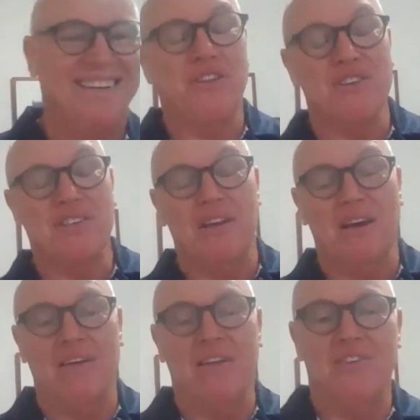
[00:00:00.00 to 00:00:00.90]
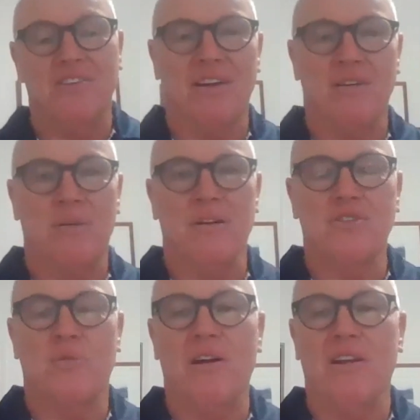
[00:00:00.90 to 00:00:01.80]
Thursday night is our
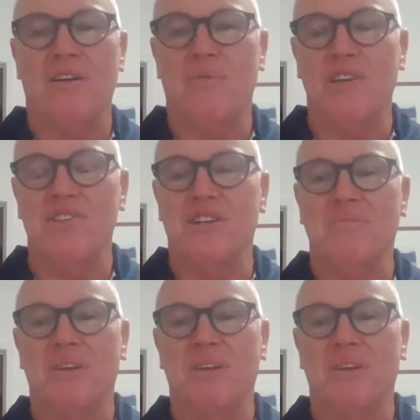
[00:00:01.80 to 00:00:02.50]
twilight racing